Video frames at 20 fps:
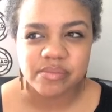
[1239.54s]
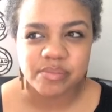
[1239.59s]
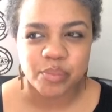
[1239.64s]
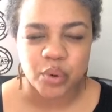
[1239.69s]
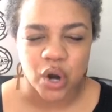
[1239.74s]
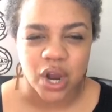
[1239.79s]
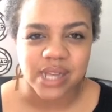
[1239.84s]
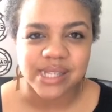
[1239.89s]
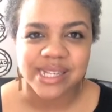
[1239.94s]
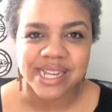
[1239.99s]

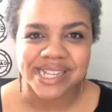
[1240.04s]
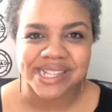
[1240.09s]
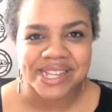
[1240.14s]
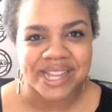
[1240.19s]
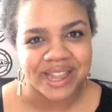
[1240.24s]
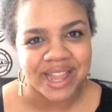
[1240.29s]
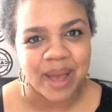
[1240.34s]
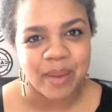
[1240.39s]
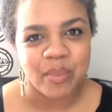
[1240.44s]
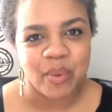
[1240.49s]
process
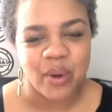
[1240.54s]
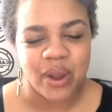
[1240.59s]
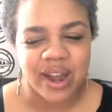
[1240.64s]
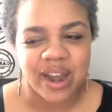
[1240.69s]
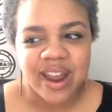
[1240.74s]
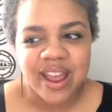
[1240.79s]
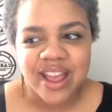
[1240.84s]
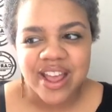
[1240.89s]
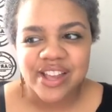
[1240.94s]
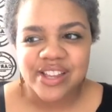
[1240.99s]
at that
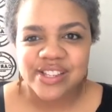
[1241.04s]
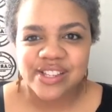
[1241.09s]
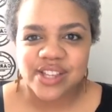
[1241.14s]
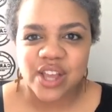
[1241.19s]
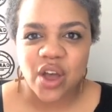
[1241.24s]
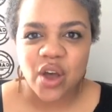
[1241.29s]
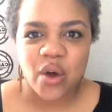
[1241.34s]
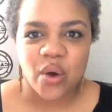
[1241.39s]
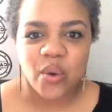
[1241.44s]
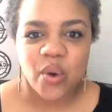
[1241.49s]
point.
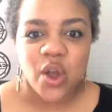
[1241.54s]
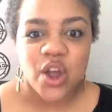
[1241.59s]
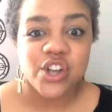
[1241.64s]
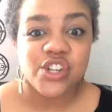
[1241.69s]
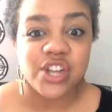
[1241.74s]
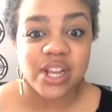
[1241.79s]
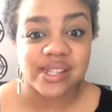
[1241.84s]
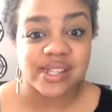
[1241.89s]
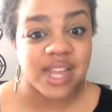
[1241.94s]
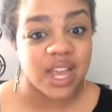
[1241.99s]
So
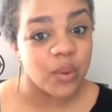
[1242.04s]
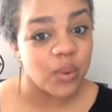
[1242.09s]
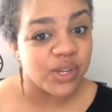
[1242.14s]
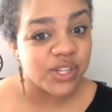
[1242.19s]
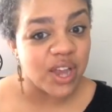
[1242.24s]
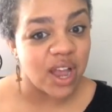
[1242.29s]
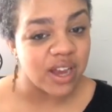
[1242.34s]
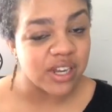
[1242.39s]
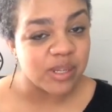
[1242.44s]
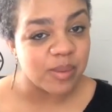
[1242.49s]
just like we
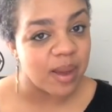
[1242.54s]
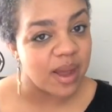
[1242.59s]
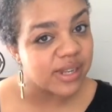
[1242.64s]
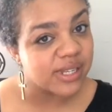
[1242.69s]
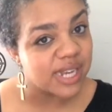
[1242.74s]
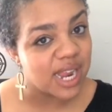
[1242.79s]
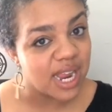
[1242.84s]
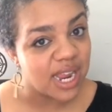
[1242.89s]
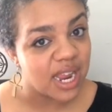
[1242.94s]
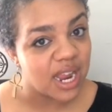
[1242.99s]
talked
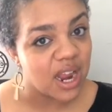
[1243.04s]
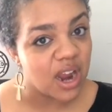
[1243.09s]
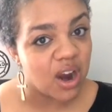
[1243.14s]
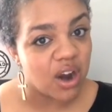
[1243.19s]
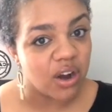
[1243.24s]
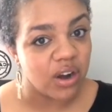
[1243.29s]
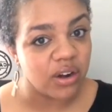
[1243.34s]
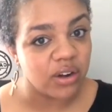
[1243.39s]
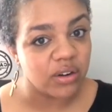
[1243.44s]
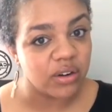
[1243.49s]
about taking
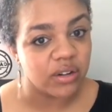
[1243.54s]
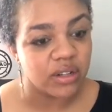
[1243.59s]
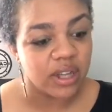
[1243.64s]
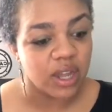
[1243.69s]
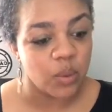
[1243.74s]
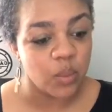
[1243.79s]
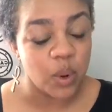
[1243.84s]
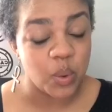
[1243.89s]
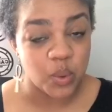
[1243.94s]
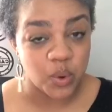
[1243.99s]
our,
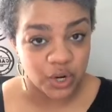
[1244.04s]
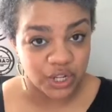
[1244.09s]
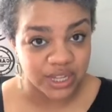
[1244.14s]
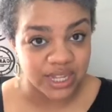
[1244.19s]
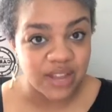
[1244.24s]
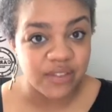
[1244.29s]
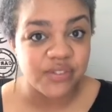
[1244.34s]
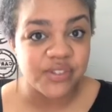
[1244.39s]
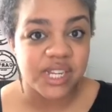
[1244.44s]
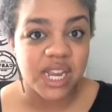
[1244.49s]
like when we're
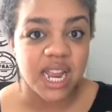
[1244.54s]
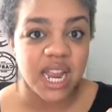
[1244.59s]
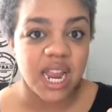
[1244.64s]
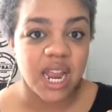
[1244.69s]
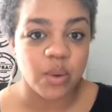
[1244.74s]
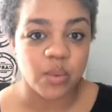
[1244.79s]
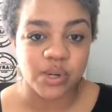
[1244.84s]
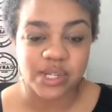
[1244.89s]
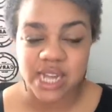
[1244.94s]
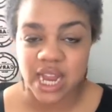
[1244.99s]
lifting
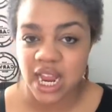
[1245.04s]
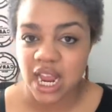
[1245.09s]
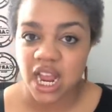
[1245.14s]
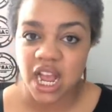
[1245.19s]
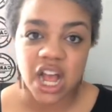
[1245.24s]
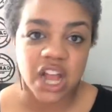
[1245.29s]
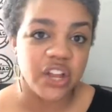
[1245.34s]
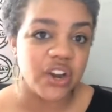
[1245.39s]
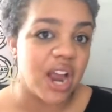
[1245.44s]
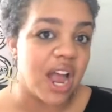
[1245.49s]
and we're taking
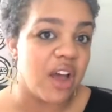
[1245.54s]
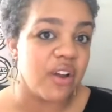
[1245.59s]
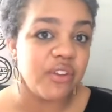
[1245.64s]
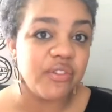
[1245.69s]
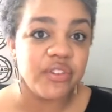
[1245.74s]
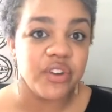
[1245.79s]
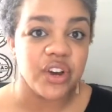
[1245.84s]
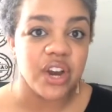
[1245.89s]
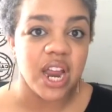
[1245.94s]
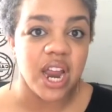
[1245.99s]
color out
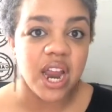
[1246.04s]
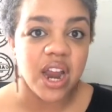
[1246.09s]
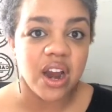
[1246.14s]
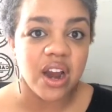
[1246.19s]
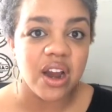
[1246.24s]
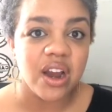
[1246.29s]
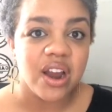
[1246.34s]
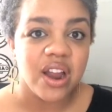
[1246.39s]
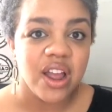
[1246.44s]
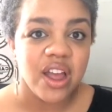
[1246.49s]
of your
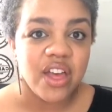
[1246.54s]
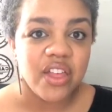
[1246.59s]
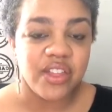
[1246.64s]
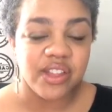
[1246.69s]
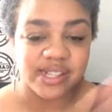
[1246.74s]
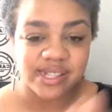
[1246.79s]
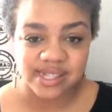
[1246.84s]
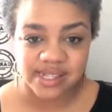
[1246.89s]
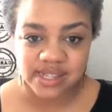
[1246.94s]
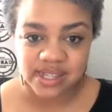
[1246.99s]
hair,
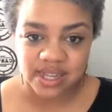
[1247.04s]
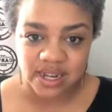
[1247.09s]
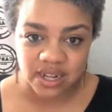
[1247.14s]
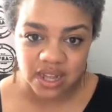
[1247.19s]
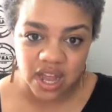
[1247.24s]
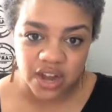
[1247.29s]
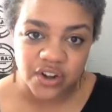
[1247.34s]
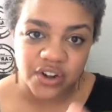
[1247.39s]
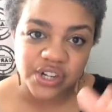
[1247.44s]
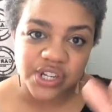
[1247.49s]
this
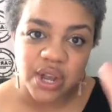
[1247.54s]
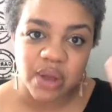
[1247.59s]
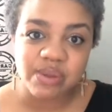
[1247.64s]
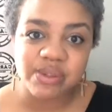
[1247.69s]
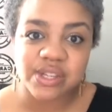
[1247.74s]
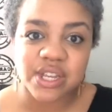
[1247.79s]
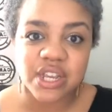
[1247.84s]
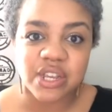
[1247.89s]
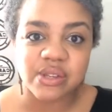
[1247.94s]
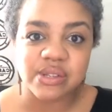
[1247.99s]
little
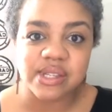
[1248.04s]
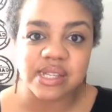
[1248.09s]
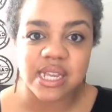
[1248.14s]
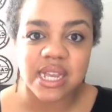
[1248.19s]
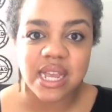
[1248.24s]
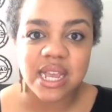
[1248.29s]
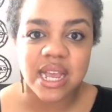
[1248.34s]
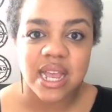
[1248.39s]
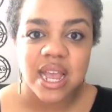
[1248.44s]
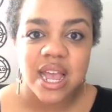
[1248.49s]
undertones that you
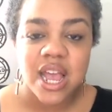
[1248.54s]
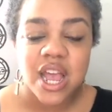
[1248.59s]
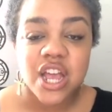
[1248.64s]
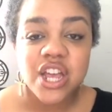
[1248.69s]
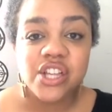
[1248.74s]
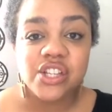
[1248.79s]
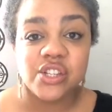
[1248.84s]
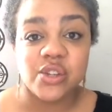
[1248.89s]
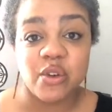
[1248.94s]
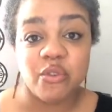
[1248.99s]
see.
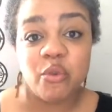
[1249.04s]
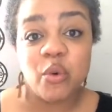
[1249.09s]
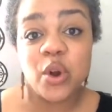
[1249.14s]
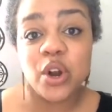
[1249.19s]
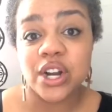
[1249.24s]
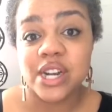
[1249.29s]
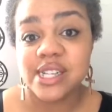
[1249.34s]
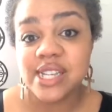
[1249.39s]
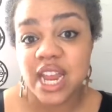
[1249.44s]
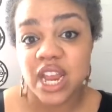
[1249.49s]
So if
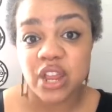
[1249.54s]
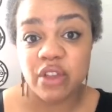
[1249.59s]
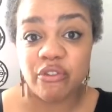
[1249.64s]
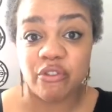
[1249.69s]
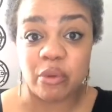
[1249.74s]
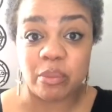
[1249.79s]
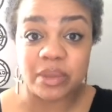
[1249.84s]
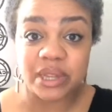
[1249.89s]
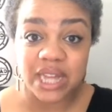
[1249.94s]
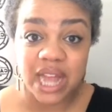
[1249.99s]
we're going to take you
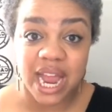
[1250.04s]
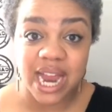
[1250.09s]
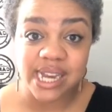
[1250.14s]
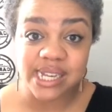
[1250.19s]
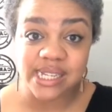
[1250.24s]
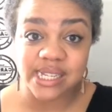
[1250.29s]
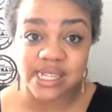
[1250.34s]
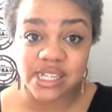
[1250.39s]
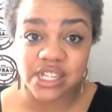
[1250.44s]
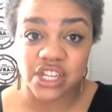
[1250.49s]
from
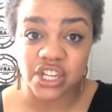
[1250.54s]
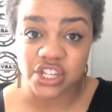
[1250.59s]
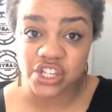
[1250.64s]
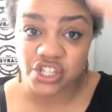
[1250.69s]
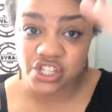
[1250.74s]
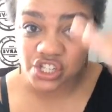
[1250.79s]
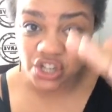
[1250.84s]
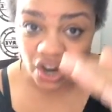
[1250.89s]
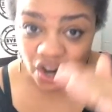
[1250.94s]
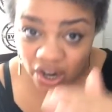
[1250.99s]
light to
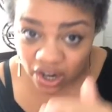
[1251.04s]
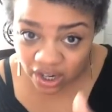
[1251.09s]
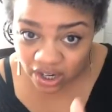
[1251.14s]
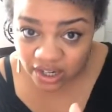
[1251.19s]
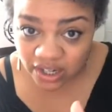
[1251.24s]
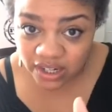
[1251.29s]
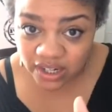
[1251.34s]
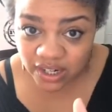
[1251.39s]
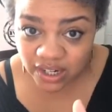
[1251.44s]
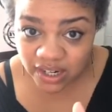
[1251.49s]
dark,